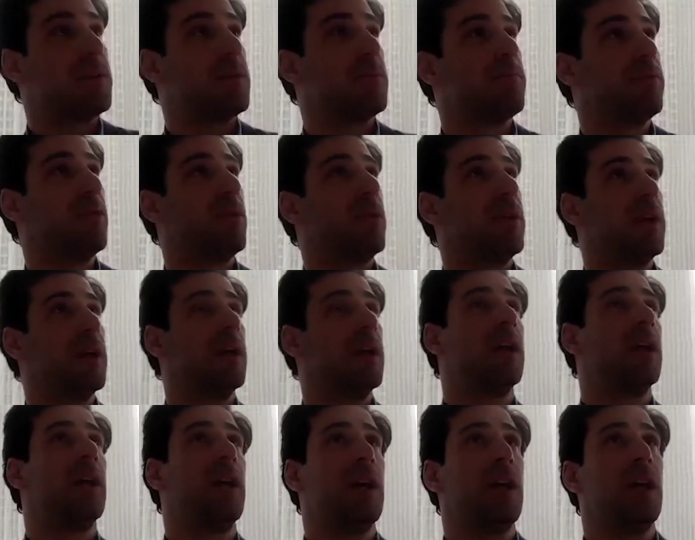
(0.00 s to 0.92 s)
a 3-person
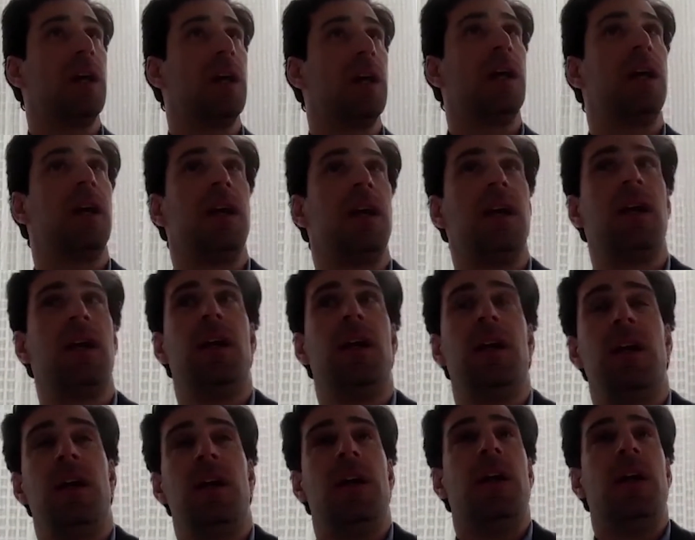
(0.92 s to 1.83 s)
leadership team, but how
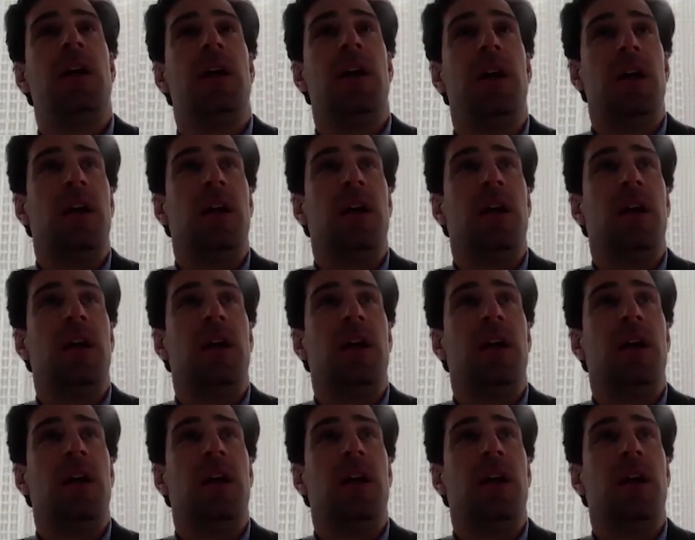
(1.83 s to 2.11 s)
many?